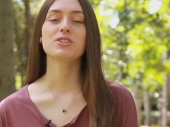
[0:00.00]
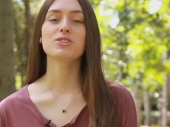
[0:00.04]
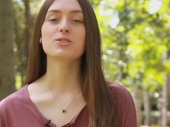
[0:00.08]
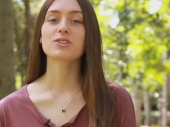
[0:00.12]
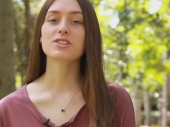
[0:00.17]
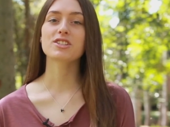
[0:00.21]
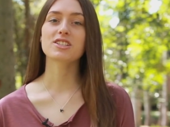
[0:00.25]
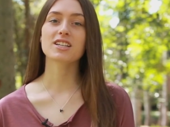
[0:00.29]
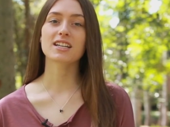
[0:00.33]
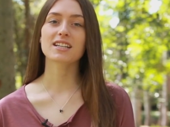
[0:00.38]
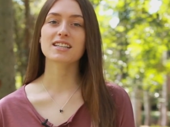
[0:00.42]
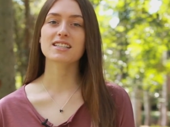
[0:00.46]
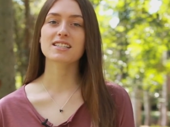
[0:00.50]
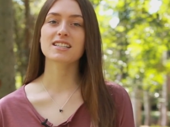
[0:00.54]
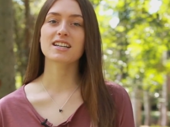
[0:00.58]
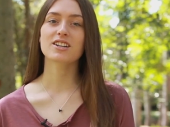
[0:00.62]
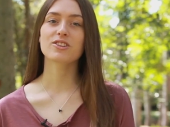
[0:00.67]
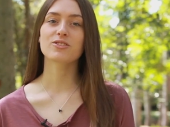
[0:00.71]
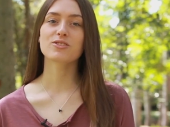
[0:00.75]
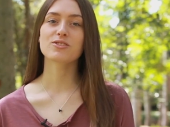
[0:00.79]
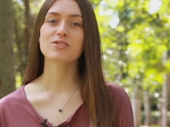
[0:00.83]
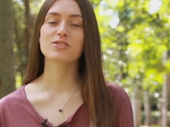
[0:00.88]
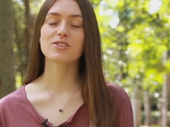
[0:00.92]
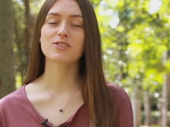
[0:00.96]
sure to check us
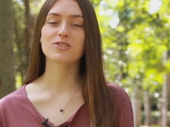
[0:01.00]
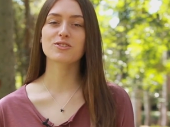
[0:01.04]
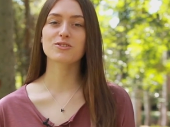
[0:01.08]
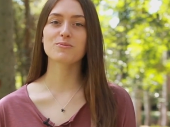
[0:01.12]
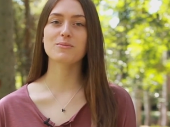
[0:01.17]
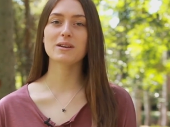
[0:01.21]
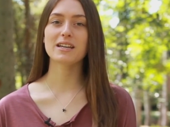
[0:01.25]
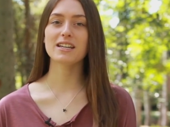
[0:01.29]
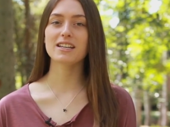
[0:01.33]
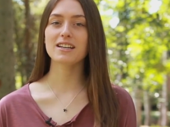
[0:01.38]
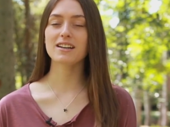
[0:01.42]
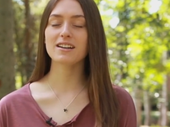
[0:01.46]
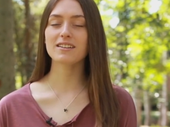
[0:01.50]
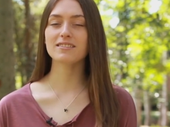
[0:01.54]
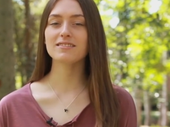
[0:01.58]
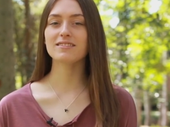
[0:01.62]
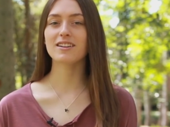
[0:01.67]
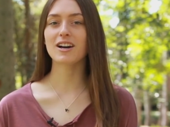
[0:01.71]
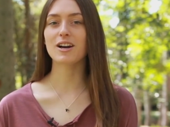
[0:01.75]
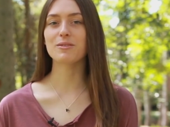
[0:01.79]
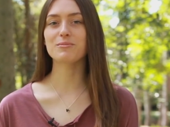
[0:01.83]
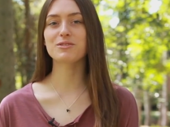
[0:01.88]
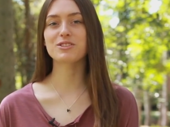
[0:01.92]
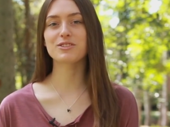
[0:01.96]
out on social media.
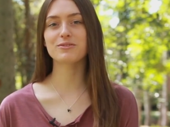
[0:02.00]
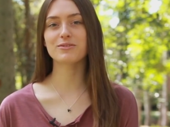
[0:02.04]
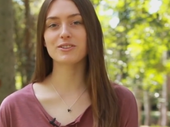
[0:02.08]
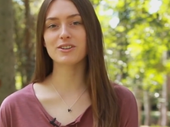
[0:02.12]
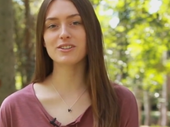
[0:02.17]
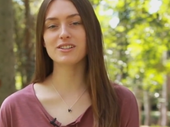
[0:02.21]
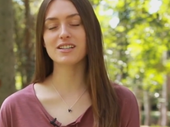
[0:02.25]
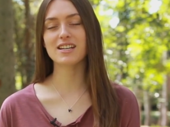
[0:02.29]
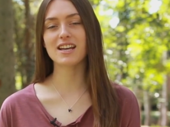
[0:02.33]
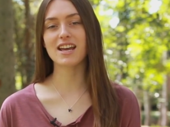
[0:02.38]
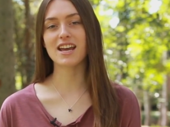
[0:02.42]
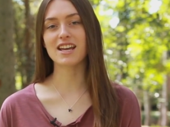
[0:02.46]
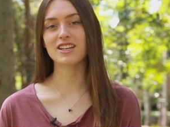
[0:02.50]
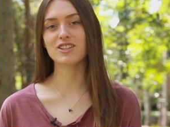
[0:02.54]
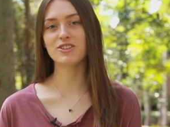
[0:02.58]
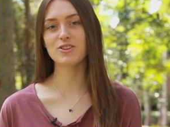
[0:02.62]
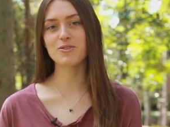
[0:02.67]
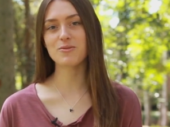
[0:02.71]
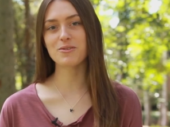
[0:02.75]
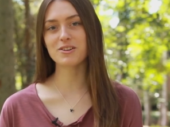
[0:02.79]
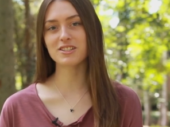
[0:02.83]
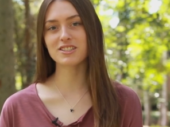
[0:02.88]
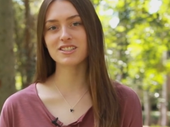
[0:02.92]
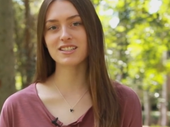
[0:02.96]
I'm Siobhan and
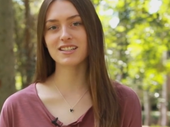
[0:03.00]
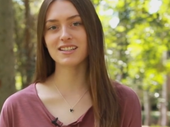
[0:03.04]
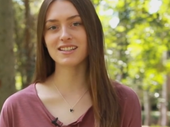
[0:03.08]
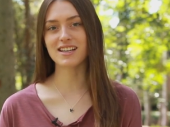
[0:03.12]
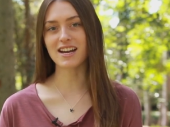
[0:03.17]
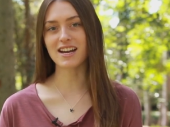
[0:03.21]
you're watching